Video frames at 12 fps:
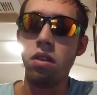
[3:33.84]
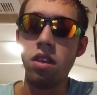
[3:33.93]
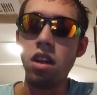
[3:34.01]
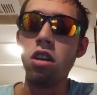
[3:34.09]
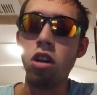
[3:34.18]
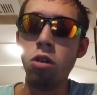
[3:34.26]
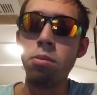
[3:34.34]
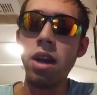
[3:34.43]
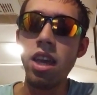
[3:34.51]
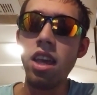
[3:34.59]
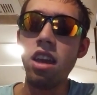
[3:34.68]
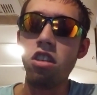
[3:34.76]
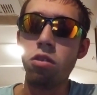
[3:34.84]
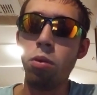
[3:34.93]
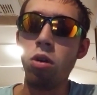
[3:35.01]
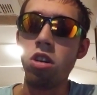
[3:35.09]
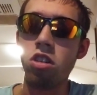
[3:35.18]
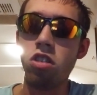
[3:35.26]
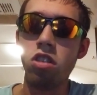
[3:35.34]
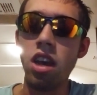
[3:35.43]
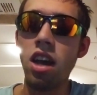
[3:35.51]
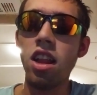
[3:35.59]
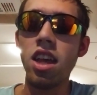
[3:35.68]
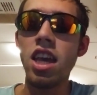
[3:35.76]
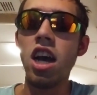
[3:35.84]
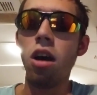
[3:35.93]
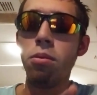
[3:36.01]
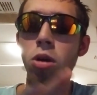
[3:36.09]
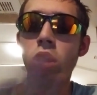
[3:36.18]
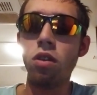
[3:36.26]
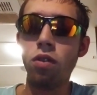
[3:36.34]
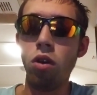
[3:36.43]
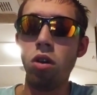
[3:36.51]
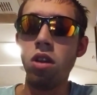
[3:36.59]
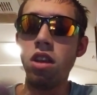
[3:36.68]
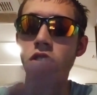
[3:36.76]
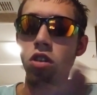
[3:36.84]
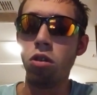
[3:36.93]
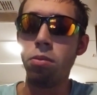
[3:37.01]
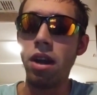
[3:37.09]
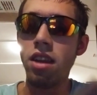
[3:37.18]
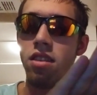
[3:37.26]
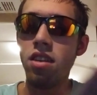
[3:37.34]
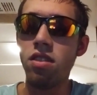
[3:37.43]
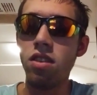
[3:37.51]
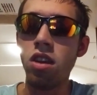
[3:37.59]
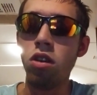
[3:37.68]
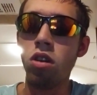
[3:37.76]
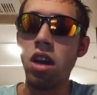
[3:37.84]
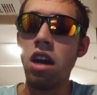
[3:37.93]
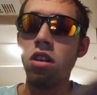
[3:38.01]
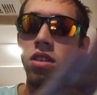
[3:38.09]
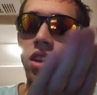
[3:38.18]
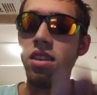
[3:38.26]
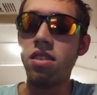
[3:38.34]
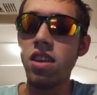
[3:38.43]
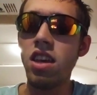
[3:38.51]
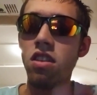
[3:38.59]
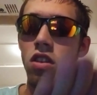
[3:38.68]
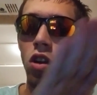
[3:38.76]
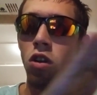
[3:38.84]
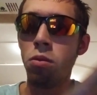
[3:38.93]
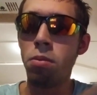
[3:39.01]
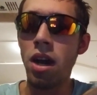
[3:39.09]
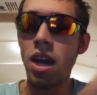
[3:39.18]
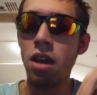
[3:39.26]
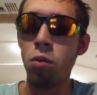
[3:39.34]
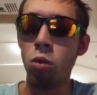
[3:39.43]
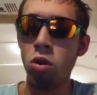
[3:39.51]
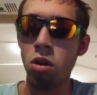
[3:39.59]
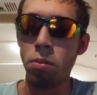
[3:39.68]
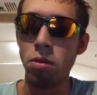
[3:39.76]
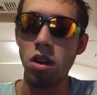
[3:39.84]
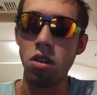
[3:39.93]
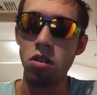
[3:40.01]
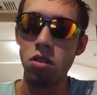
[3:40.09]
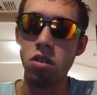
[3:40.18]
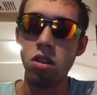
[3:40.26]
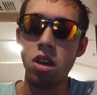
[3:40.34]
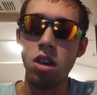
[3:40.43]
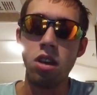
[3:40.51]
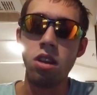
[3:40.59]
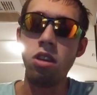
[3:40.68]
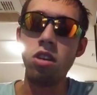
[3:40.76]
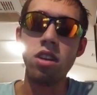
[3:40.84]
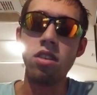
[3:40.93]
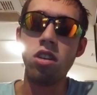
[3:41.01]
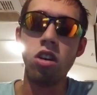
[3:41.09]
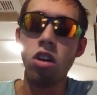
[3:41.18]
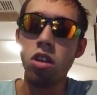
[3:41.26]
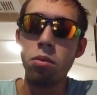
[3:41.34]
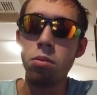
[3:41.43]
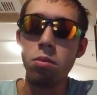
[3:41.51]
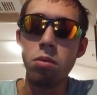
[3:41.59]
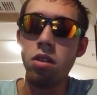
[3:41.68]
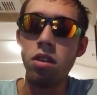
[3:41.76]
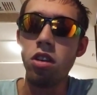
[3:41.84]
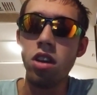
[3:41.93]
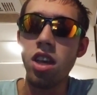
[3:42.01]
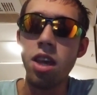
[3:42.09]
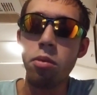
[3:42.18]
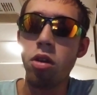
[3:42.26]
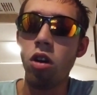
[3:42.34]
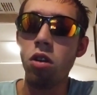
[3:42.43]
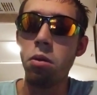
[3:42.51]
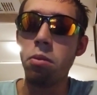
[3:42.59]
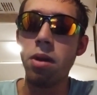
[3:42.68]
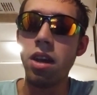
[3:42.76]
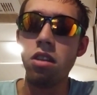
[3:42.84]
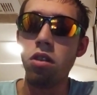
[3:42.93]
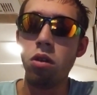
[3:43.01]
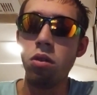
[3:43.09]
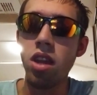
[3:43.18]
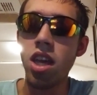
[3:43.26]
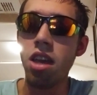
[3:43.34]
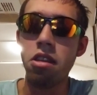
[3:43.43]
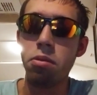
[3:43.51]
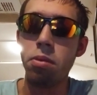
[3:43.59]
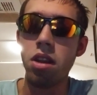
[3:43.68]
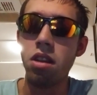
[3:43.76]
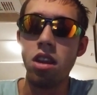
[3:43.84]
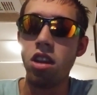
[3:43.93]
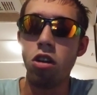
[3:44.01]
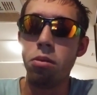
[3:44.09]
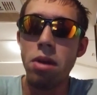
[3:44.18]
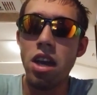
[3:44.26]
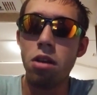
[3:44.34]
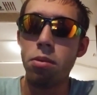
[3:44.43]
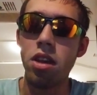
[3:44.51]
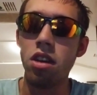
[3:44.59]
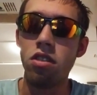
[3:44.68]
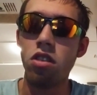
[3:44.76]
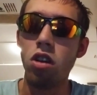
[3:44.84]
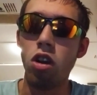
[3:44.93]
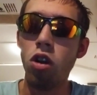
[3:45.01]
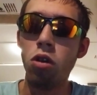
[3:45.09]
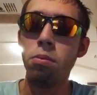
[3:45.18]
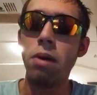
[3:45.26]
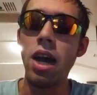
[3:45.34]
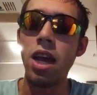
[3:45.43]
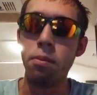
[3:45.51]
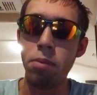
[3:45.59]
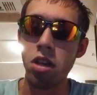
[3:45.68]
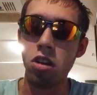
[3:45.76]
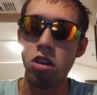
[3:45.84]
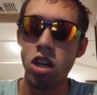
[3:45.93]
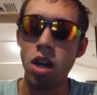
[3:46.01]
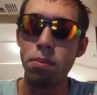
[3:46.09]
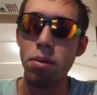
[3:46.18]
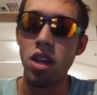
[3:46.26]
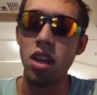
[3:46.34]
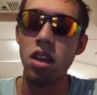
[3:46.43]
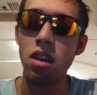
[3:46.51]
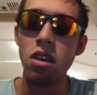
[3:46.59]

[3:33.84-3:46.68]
they're owned by EA Sports. Kind of like how Marvel is owned by Disney or how DC is owned by Warner Brothers. You can call them, you can keep calling them by their own names, but it don't matter because they're owned by a bigger company.